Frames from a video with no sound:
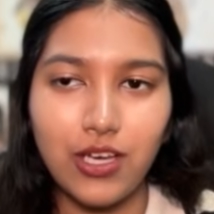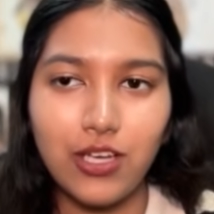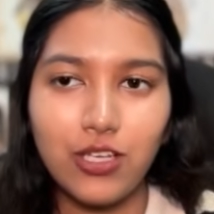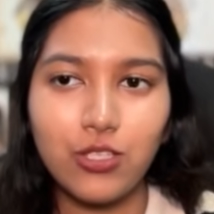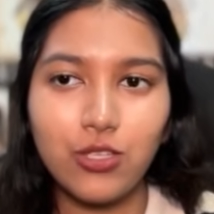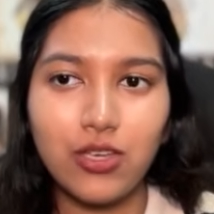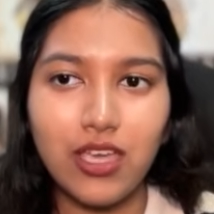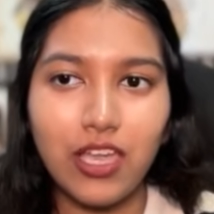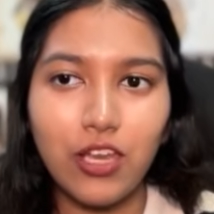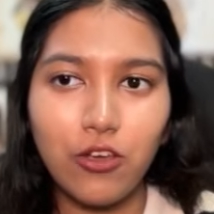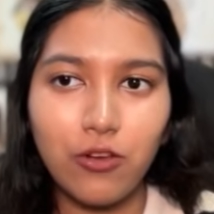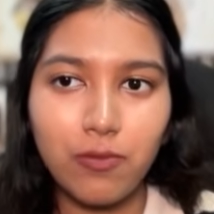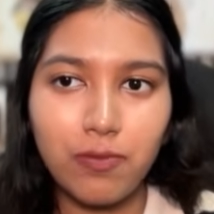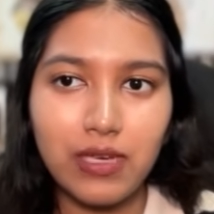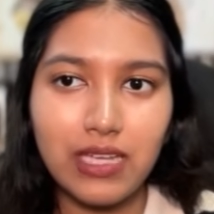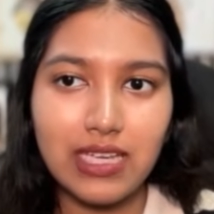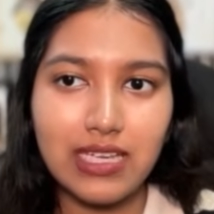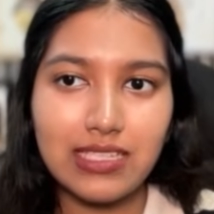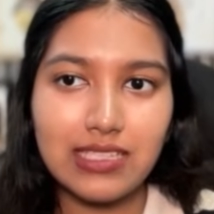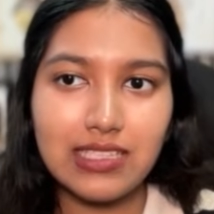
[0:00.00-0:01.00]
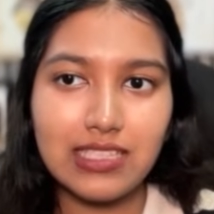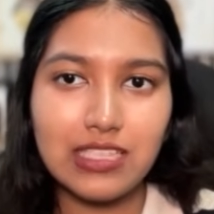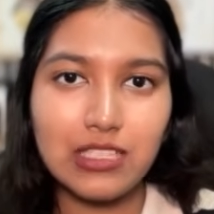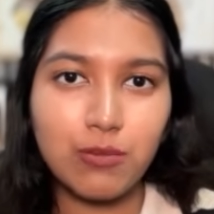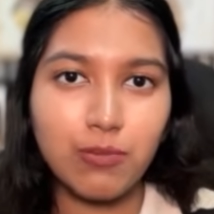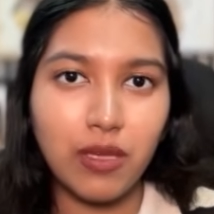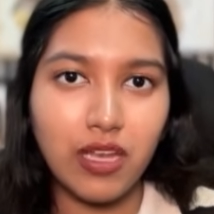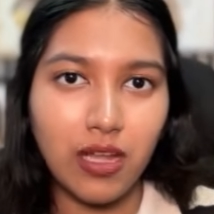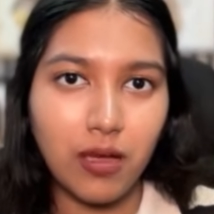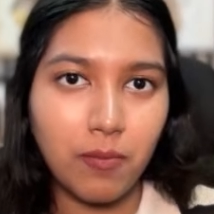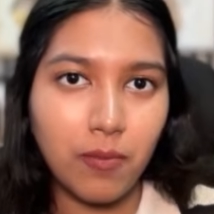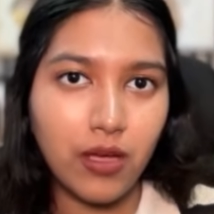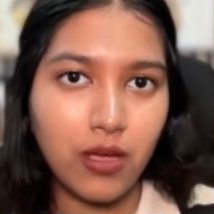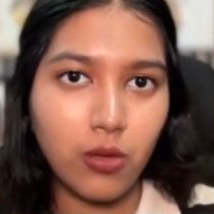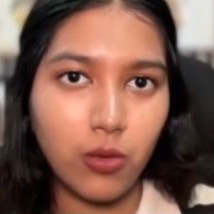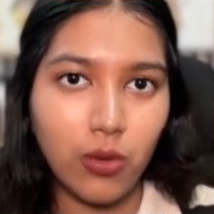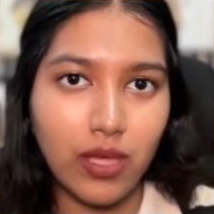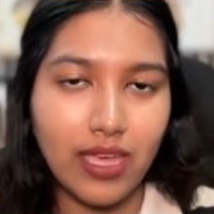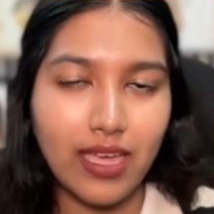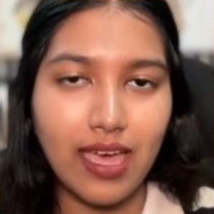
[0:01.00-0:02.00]
So can you please spin up a
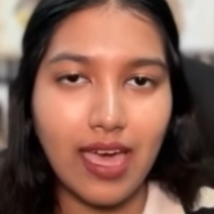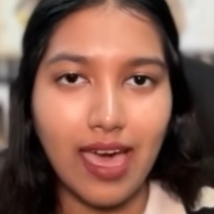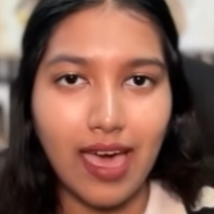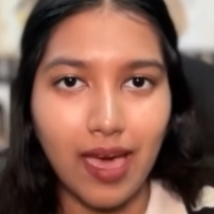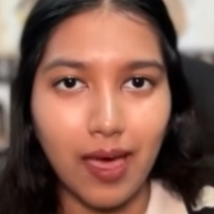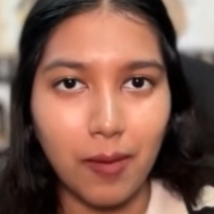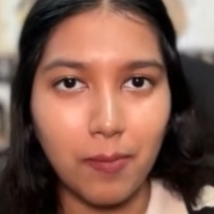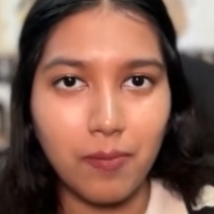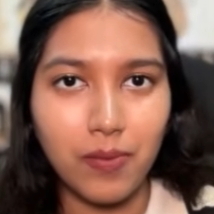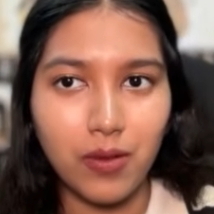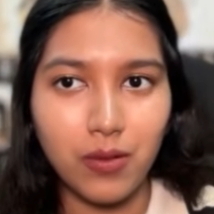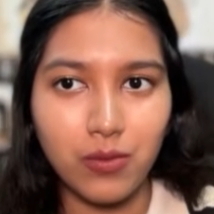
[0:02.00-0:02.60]
quick app,